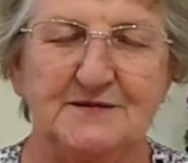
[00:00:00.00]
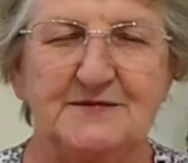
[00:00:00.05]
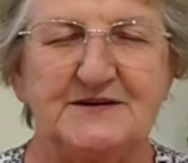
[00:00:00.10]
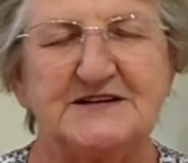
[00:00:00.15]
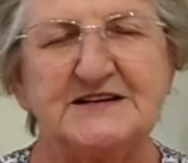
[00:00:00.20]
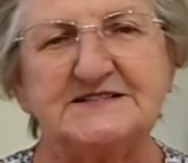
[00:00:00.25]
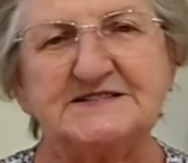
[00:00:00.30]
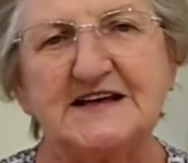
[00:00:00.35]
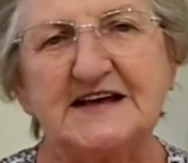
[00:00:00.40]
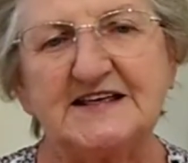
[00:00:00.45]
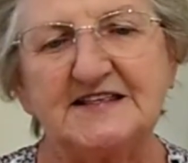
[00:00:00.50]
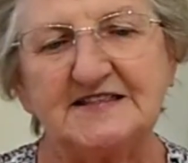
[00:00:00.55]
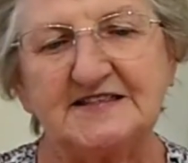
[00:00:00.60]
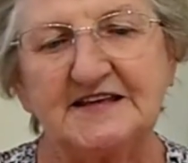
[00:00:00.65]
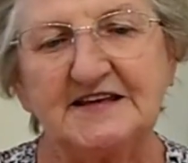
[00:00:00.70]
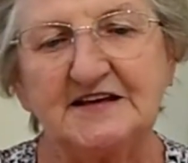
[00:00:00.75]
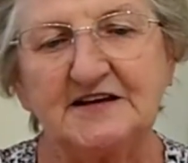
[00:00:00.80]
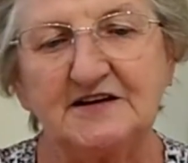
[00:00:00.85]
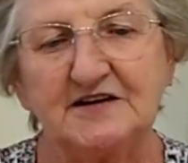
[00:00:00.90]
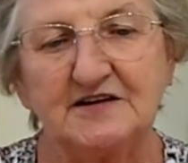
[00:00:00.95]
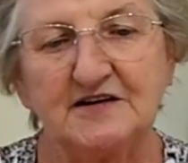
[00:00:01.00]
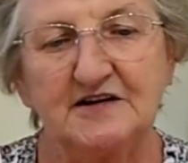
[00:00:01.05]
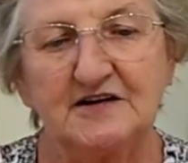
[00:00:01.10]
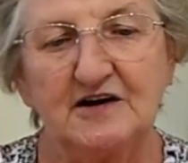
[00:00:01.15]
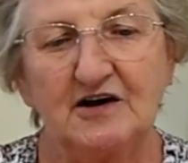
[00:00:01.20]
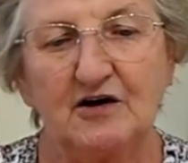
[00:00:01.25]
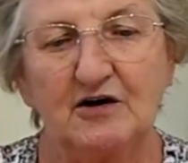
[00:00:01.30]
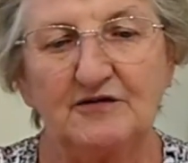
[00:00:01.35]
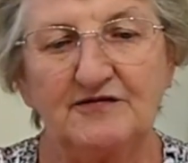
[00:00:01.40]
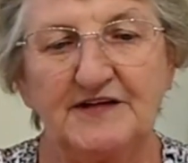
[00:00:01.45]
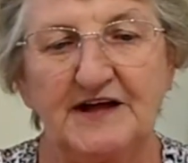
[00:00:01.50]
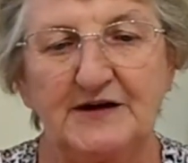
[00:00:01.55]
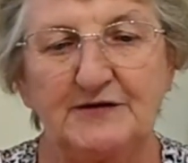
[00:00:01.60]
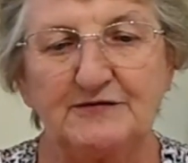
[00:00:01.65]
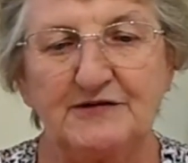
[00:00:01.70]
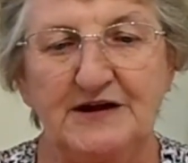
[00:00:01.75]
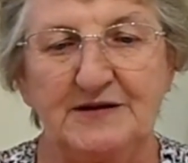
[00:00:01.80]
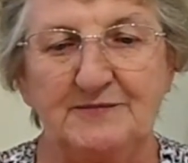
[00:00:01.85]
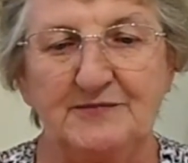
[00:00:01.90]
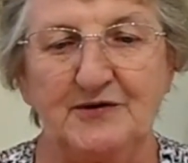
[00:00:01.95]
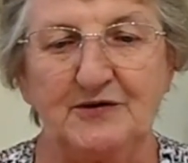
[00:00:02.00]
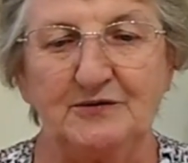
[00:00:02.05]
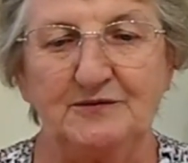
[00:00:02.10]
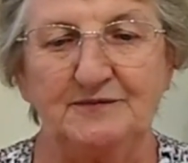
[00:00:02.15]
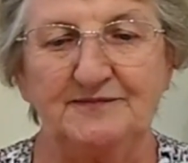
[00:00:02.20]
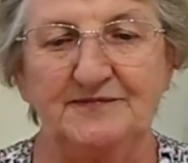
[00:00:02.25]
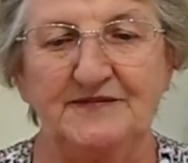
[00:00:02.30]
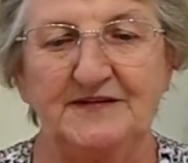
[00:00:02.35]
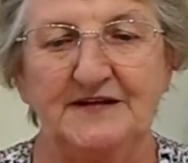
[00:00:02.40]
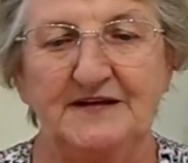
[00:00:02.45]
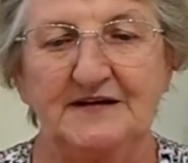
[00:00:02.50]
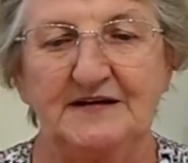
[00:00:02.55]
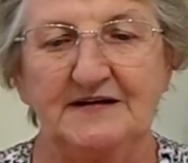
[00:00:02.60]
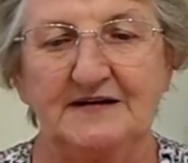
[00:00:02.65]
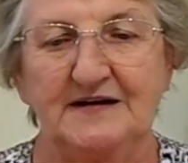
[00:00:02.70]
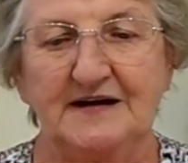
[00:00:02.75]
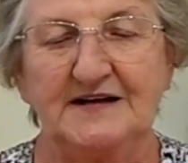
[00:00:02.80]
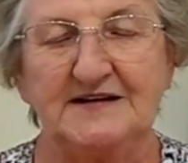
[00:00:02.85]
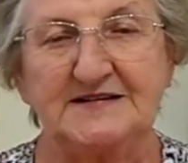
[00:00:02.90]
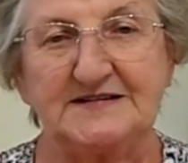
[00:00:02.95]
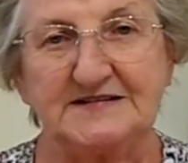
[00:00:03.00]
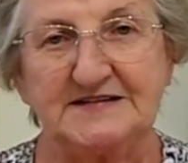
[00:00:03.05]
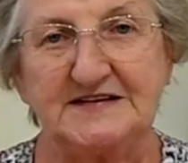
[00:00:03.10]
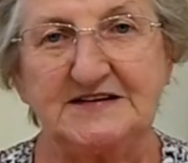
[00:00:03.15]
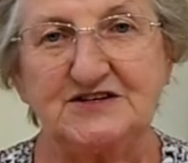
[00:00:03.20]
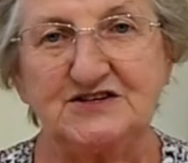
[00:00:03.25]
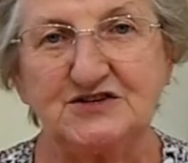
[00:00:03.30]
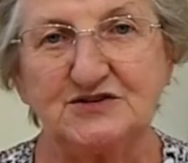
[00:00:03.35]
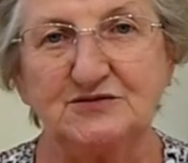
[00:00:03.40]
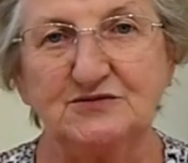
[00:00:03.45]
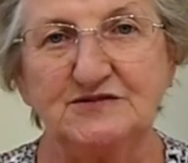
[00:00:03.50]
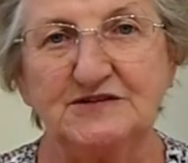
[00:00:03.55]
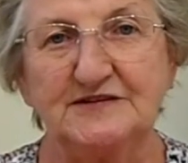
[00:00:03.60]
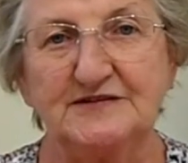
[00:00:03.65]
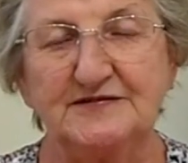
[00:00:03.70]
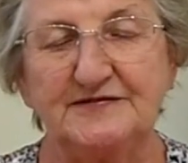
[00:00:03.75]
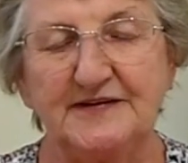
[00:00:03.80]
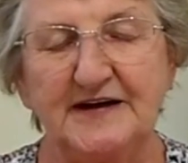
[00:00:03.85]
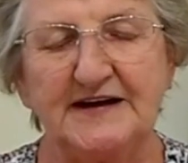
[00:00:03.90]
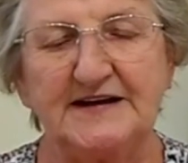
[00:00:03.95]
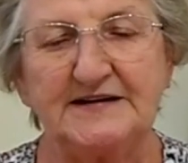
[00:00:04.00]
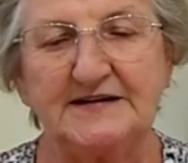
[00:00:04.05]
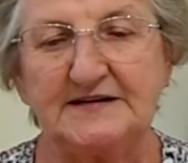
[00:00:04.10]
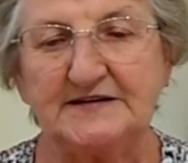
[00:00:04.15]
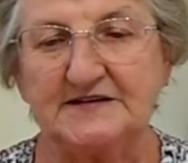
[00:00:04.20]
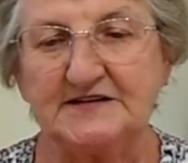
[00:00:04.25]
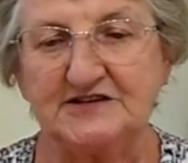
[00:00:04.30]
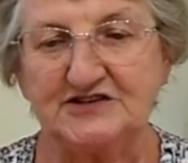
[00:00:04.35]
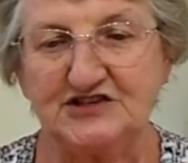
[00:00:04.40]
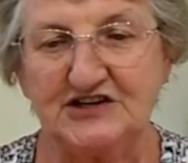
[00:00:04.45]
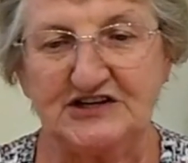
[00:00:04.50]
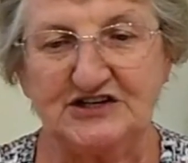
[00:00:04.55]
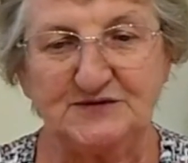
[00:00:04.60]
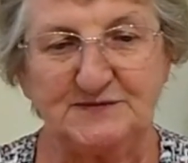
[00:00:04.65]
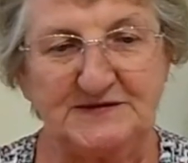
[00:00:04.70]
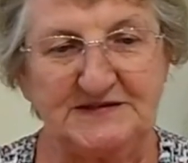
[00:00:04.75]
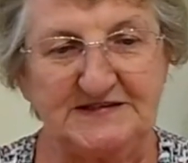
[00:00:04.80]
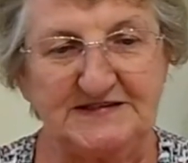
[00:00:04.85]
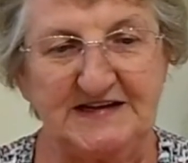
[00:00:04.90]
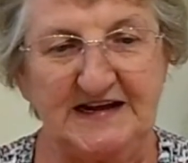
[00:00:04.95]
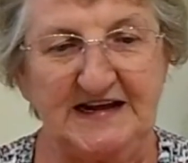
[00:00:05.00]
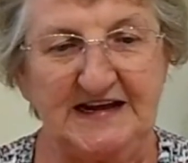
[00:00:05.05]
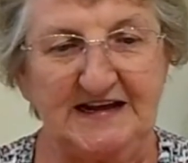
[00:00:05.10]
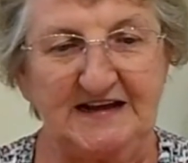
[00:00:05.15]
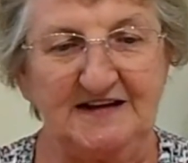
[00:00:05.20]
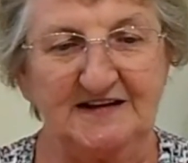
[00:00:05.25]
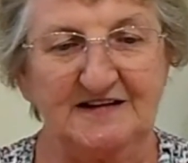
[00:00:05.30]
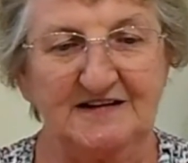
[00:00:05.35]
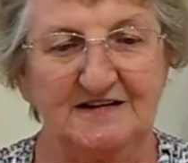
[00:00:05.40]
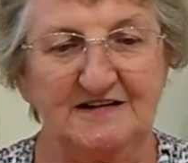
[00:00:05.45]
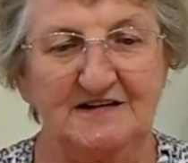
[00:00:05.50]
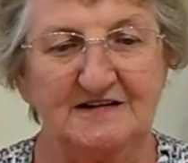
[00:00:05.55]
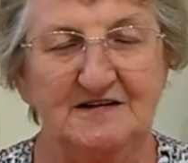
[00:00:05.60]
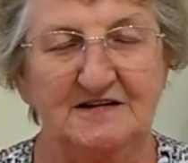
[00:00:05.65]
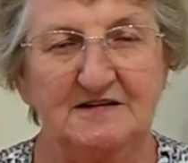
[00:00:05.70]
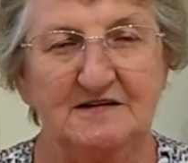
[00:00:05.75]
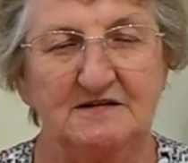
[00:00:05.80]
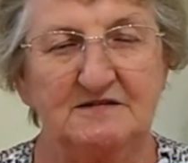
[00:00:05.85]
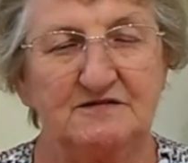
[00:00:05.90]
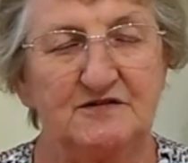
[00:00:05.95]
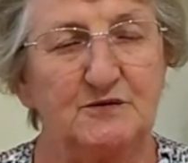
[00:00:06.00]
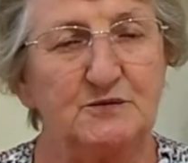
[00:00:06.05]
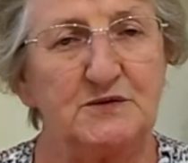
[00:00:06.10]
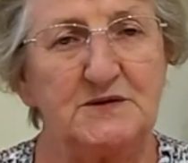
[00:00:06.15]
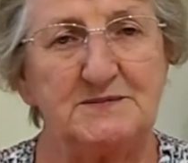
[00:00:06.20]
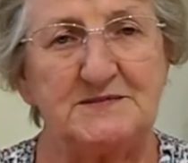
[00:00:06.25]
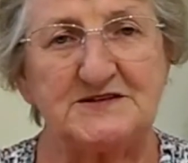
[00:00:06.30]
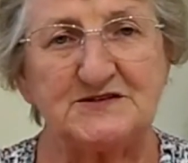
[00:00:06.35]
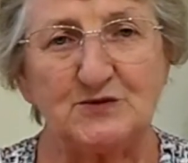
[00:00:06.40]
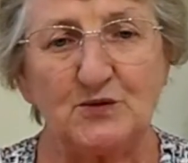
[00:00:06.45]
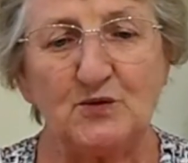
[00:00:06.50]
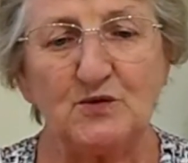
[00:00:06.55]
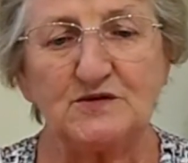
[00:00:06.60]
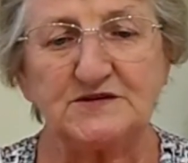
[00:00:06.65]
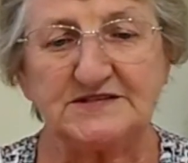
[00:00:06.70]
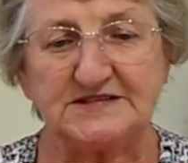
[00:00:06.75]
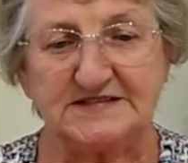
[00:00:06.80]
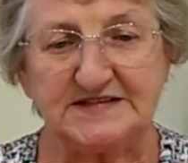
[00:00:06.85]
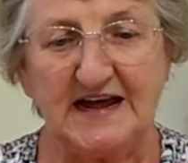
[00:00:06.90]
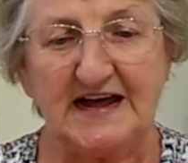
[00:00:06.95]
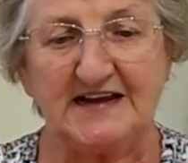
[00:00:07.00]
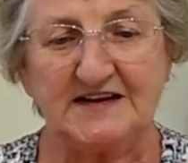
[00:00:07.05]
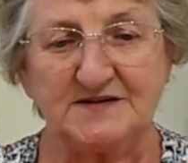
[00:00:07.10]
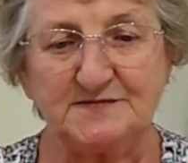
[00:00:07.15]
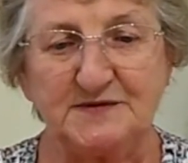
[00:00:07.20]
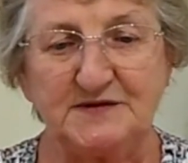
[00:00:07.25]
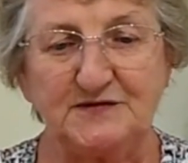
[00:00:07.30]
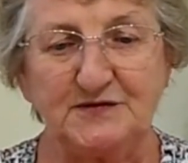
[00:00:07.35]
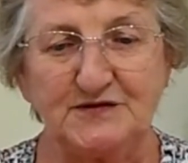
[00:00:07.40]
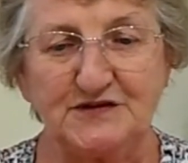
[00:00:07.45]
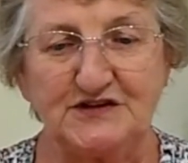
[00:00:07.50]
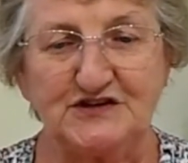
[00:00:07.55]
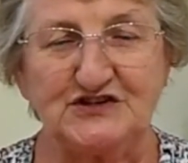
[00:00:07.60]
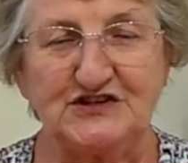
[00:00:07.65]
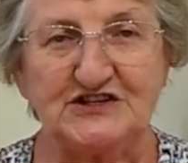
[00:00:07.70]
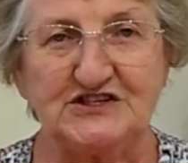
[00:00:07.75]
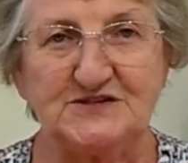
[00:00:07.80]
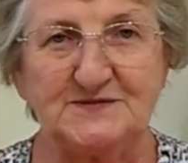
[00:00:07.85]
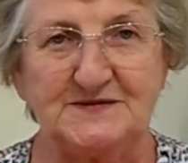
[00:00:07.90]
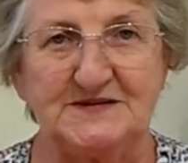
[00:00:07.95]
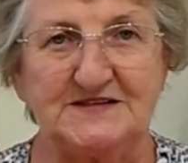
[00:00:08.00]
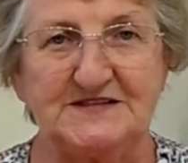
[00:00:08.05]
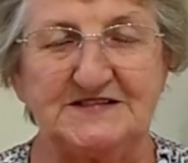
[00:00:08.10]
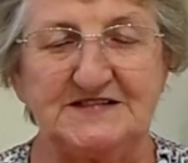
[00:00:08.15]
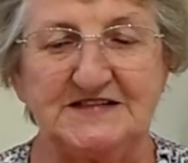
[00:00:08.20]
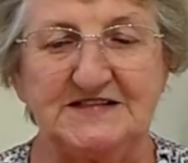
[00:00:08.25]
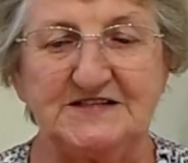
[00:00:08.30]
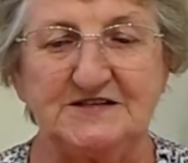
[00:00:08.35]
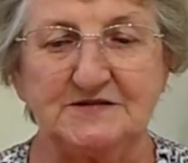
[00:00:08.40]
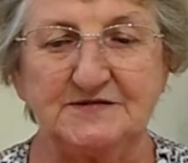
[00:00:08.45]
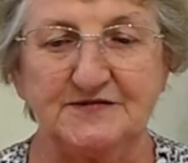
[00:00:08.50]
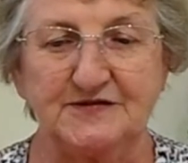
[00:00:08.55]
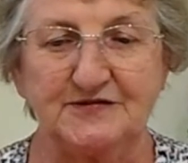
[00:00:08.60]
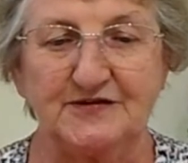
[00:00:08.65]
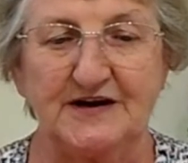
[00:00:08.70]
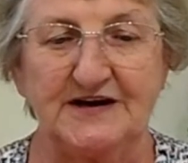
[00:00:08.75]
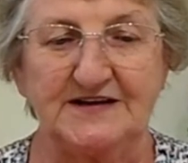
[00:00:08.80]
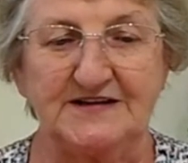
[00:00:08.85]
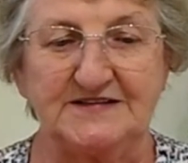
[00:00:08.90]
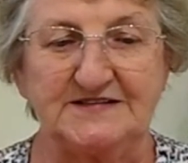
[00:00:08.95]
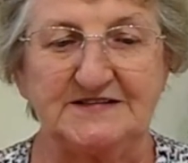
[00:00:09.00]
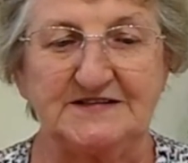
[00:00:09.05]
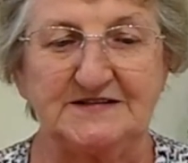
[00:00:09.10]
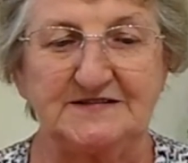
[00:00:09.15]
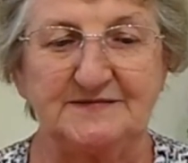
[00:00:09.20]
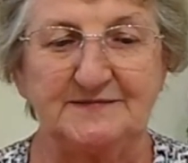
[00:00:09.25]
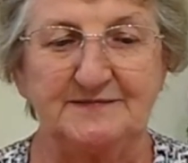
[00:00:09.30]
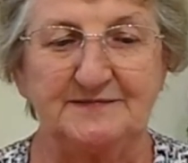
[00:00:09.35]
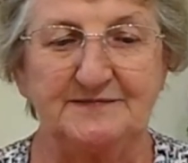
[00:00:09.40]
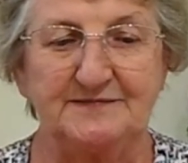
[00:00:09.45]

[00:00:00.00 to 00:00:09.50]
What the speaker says: But as I think of that rainbow, I see too the final judgment day, for we must all stand before the judgment seat of Christ.